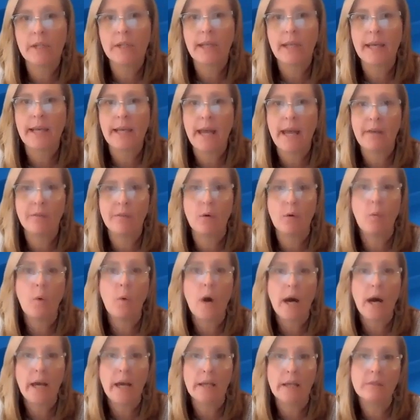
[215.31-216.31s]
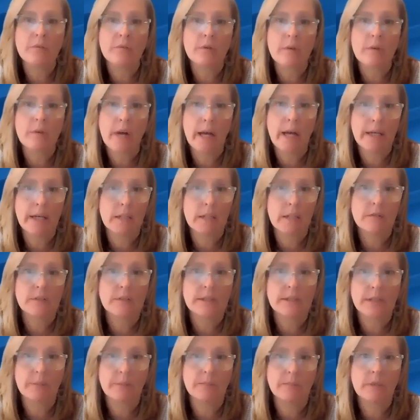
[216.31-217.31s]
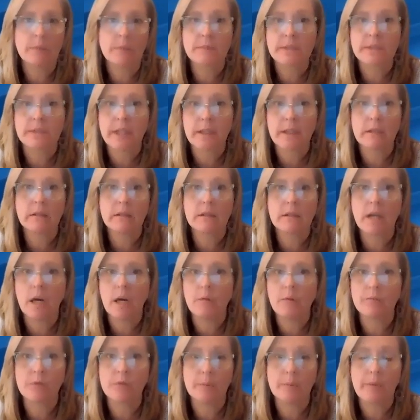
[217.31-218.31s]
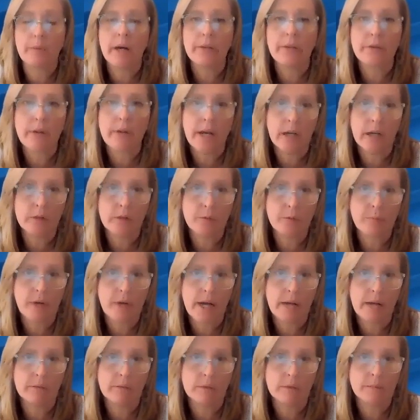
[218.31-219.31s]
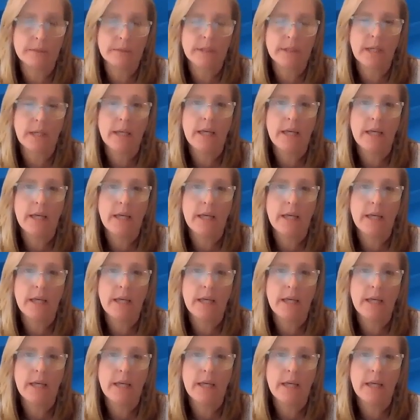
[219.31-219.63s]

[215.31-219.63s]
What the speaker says: can have a wide variety of symptoms that could come from other health problems.